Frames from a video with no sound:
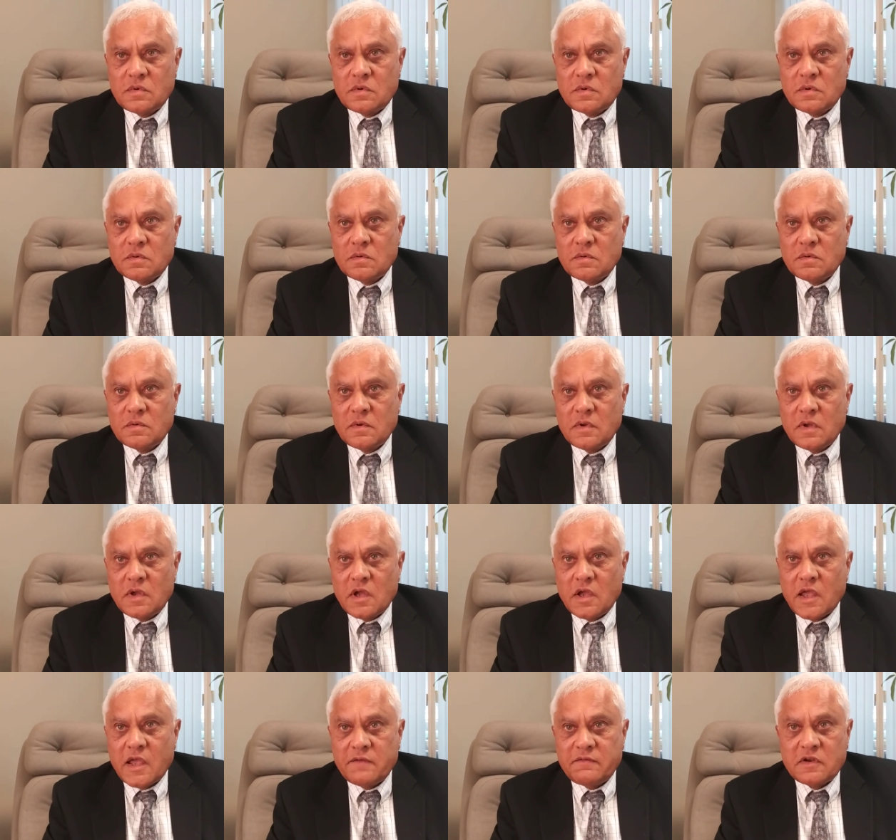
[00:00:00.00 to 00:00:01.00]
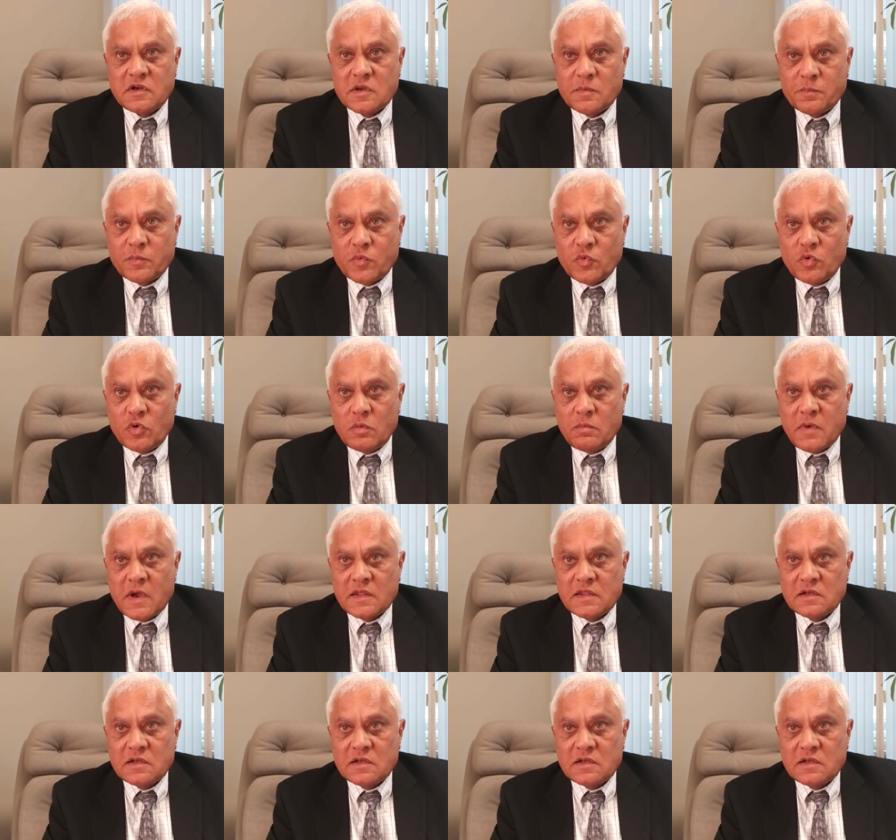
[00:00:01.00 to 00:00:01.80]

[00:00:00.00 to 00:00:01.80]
to have it approved by